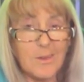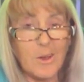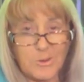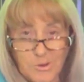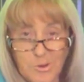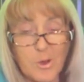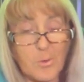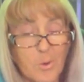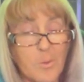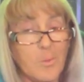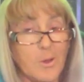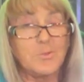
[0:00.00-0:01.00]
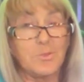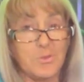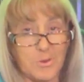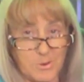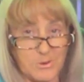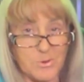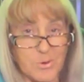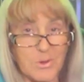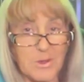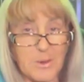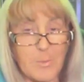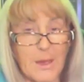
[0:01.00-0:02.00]
I do know what most of you are
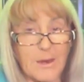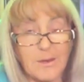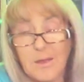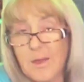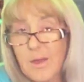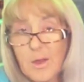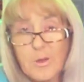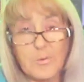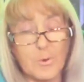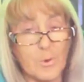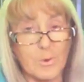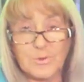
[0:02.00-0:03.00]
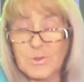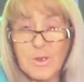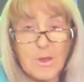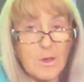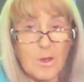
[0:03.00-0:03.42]
talking about. Of course,